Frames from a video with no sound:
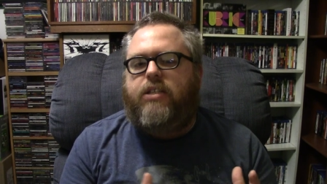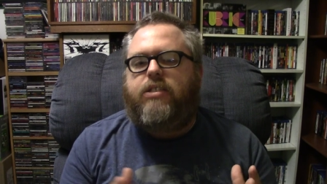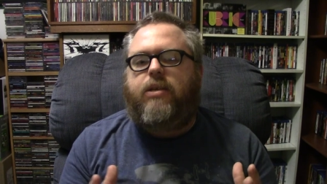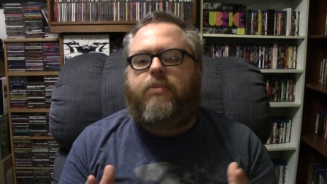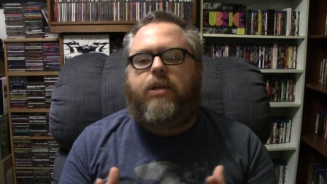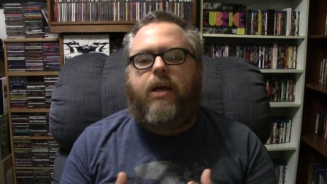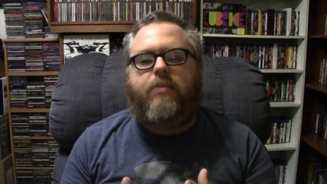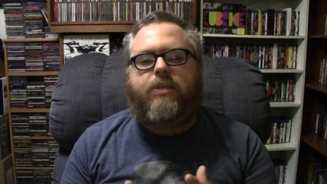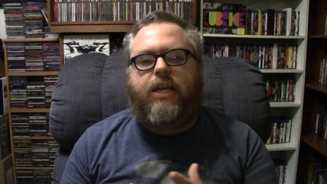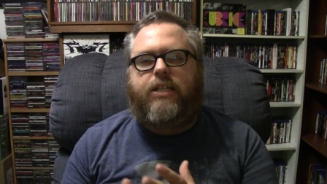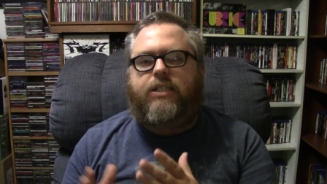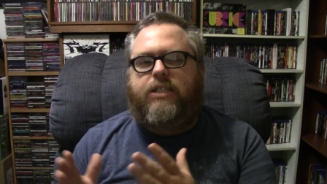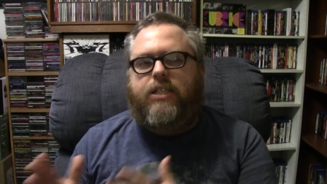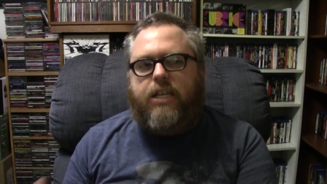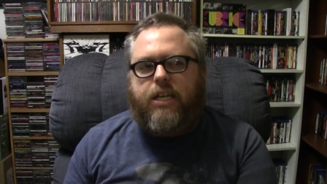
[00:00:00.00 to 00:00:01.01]
then sometimes i
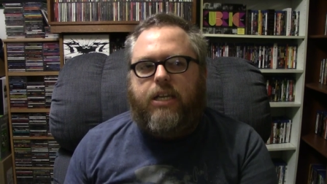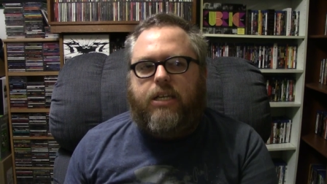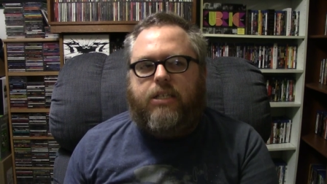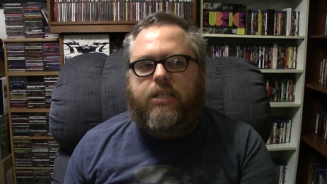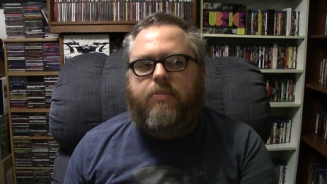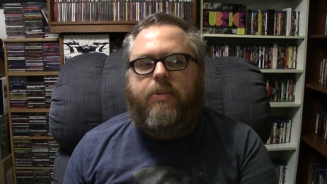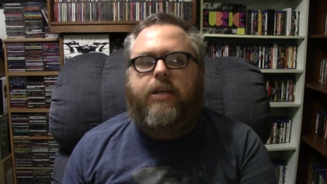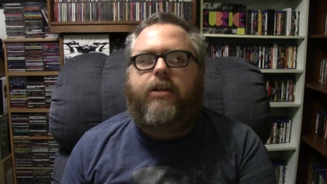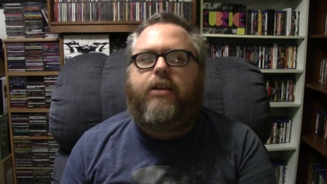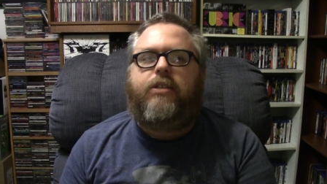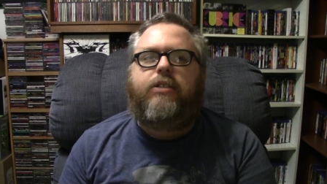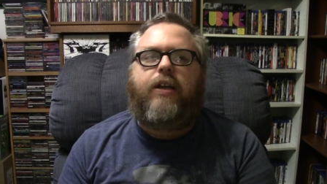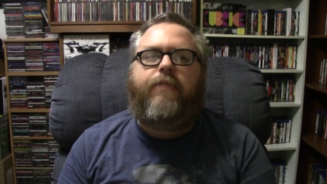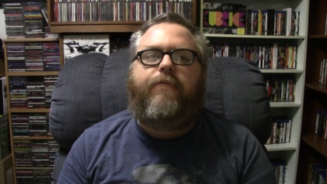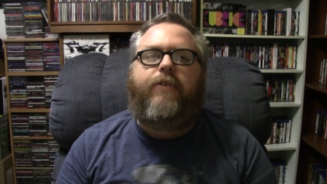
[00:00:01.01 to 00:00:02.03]
didn't
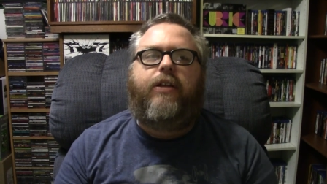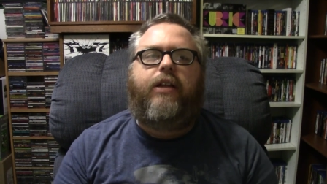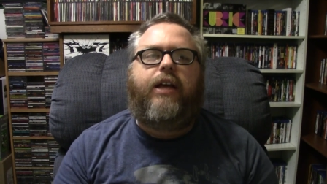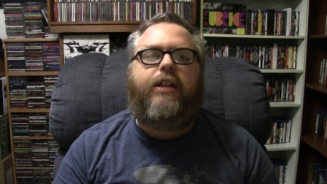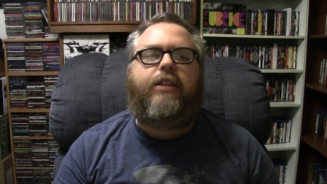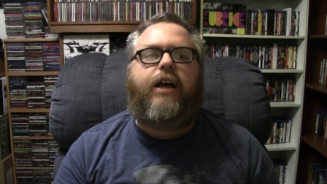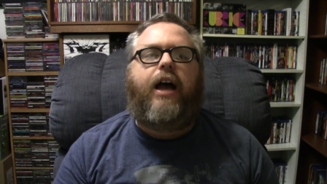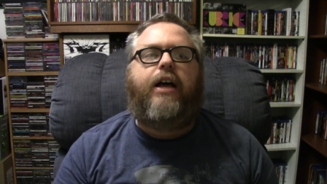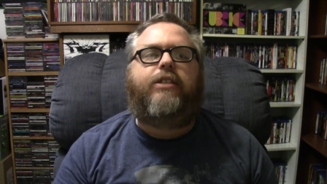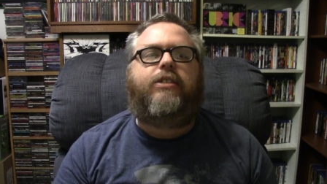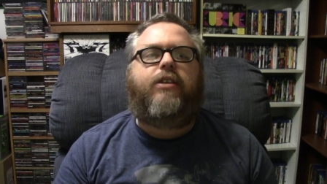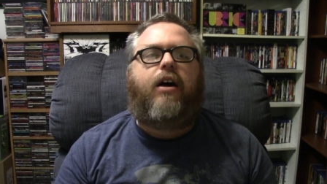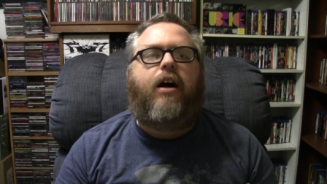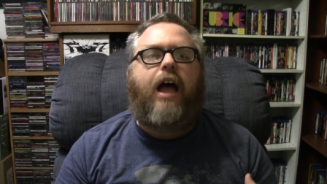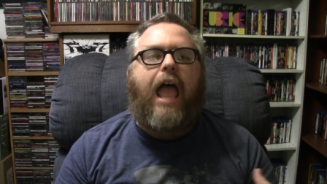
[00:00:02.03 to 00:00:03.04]
because i felt like i
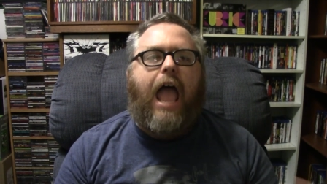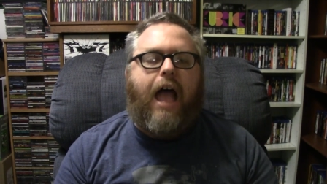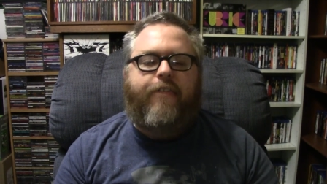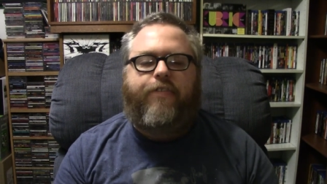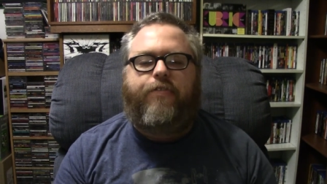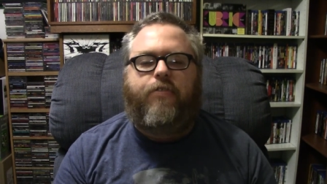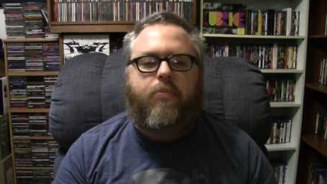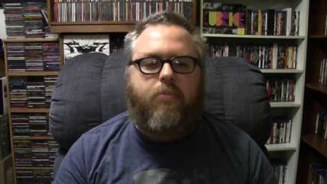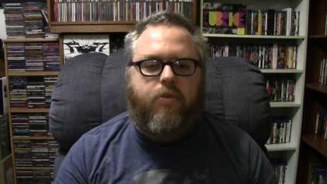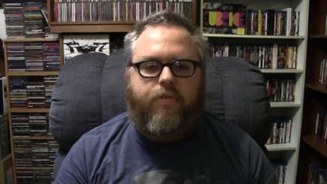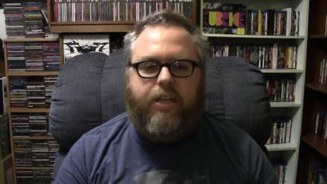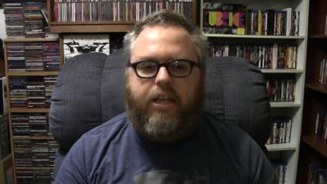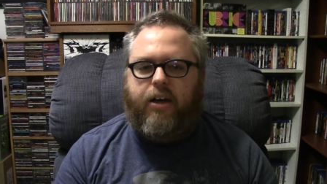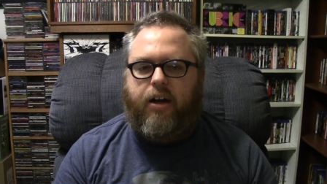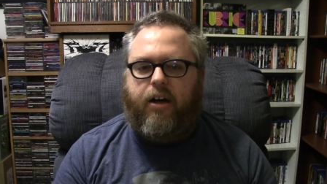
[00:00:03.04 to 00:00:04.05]
saw half of a
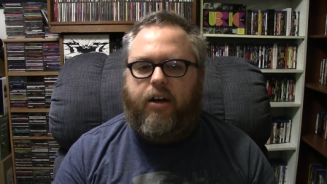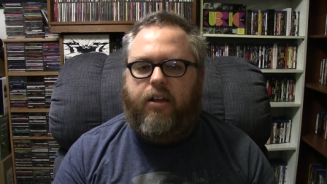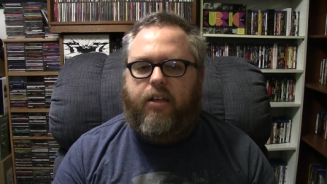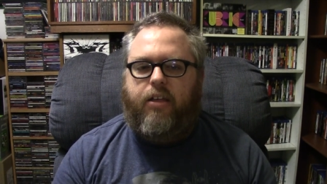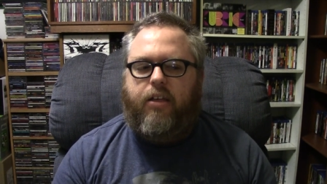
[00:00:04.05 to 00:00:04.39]
movie here